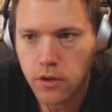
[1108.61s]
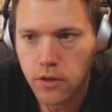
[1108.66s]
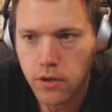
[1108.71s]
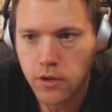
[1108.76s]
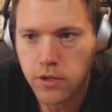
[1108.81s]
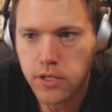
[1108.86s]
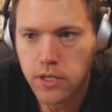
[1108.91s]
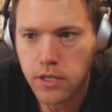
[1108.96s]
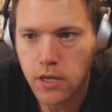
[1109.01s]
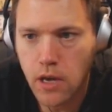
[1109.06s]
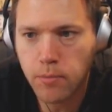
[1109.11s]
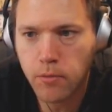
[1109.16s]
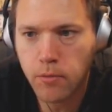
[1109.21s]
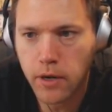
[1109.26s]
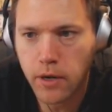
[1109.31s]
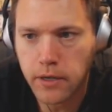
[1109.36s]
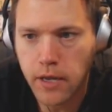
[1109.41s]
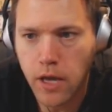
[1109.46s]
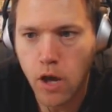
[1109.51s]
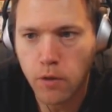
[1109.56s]
there's an
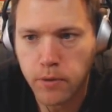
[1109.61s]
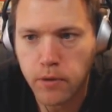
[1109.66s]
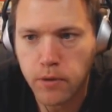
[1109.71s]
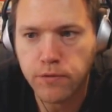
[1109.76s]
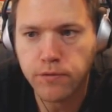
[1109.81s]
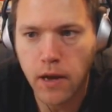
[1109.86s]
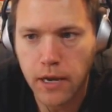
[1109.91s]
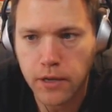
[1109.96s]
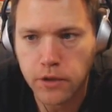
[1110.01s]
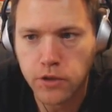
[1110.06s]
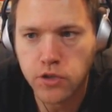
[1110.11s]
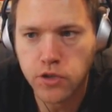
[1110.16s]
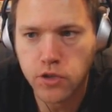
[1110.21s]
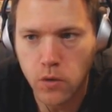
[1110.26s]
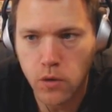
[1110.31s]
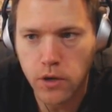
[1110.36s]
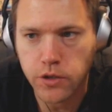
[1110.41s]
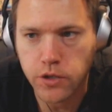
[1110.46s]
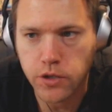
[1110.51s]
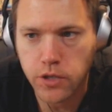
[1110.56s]
upgrade to help you find
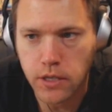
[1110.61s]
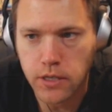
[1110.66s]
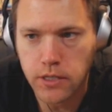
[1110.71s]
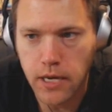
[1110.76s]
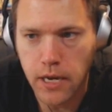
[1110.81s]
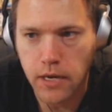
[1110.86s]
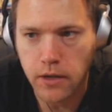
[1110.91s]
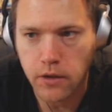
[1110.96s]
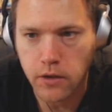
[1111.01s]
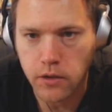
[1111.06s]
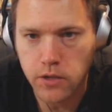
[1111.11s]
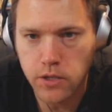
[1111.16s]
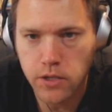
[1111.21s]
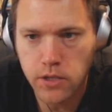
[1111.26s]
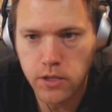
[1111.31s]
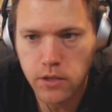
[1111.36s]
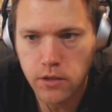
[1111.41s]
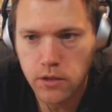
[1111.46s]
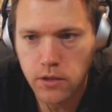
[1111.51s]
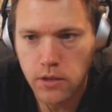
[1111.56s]
storage
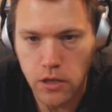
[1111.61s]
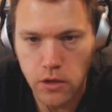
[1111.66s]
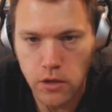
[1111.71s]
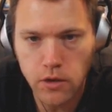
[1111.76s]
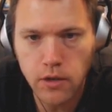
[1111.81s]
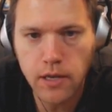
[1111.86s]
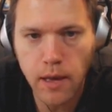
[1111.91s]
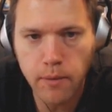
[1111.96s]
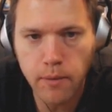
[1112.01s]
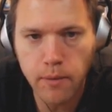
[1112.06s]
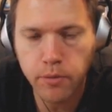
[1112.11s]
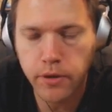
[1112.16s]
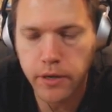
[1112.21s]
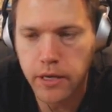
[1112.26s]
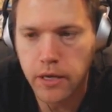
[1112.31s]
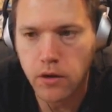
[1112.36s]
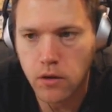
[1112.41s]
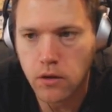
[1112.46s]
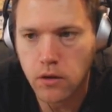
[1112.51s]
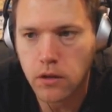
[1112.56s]
containers that you can get
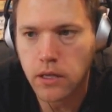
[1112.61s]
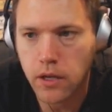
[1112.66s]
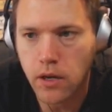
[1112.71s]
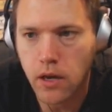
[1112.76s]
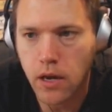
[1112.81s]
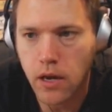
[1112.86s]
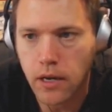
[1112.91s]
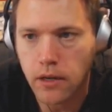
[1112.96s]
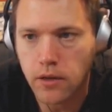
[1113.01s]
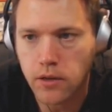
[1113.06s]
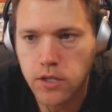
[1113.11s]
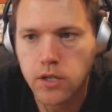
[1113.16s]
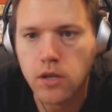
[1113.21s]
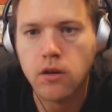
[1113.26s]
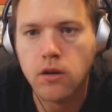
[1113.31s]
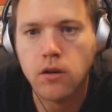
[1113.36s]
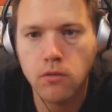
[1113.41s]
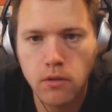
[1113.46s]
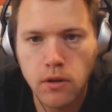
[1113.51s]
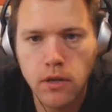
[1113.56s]
pretty early on,
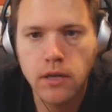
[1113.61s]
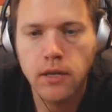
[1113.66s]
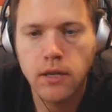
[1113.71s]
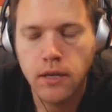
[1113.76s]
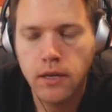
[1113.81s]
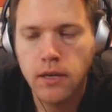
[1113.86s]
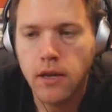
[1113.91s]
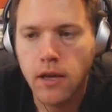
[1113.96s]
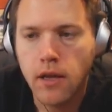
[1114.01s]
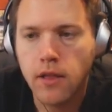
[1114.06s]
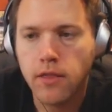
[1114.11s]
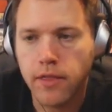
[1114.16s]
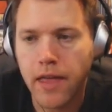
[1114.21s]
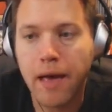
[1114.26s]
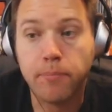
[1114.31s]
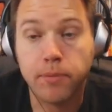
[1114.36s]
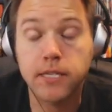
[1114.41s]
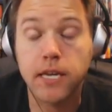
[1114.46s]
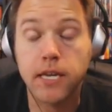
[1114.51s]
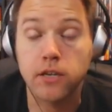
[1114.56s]
so
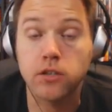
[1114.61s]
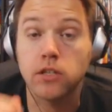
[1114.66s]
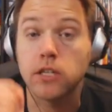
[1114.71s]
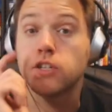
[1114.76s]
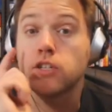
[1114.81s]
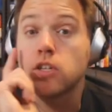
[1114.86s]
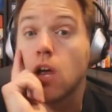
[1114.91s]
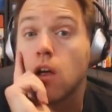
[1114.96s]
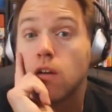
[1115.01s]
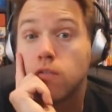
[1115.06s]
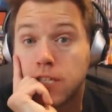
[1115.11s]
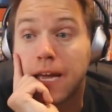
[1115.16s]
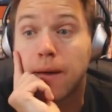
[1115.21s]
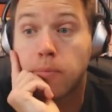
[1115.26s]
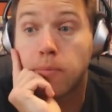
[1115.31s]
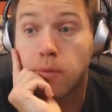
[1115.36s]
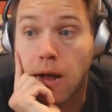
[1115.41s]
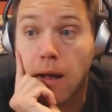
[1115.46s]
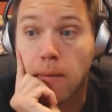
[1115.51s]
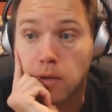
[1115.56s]
that potentially solves
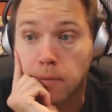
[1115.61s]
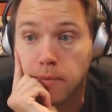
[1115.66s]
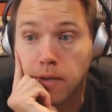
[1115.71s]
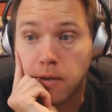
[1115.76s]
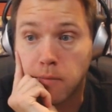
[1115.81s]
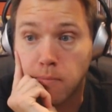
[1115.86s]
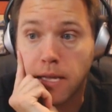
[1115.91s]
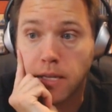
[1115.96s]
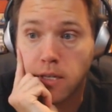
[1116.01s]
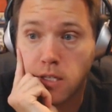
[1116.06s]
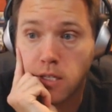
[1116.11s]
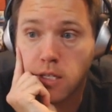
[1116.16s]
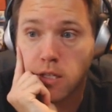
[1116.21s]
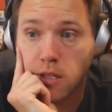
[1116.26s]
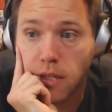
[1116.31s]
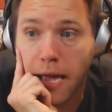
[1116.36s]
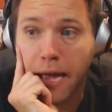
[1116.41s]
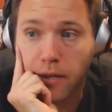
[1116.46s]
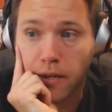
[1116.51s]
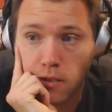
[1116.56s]
that problem and makes
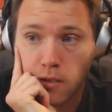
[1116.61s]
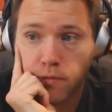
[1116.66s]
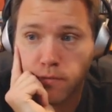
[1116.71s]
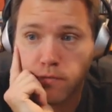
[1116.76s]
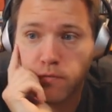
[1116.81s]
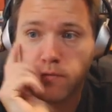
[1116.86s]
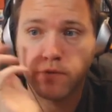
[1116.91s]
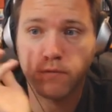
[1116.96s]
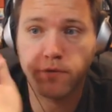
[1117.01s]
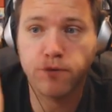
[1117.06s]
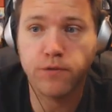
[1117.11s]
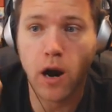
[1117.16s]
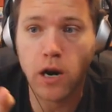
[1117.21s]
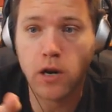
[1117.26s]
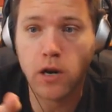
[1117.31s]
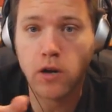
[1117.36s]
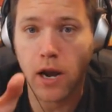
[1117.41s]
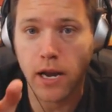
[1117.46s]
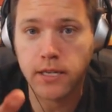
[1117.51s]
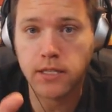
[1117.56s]
that Far
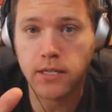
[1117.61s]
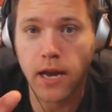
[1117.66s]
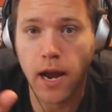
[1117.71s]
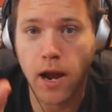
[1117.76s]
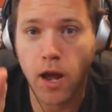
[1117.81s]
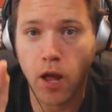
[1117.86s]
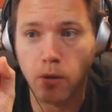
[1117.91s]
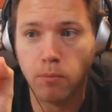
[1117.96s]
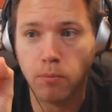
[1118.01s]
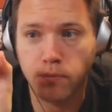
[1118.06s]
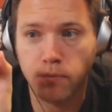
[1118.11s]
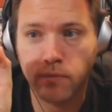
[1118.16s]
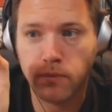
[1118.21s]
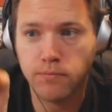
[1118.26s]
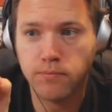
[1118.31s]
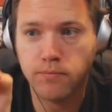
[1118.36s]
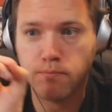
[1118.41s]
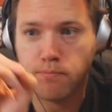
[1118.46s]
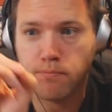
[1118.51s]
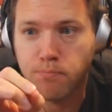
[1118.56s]
Cry style
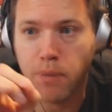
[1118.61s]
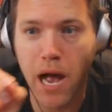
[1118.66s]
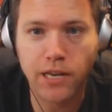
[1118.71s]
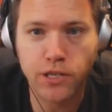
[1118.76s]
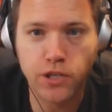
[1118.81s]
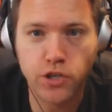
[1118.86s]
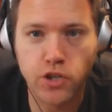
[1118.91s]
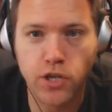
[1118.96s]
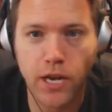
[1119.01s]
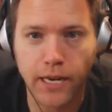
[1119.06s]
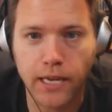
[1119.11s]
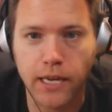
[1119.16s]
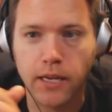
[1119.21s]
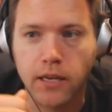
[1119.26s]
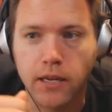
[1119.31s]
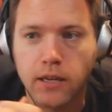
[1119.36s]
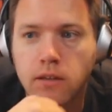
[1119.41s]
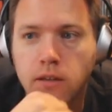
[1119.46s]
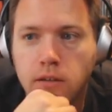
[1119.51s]
box checking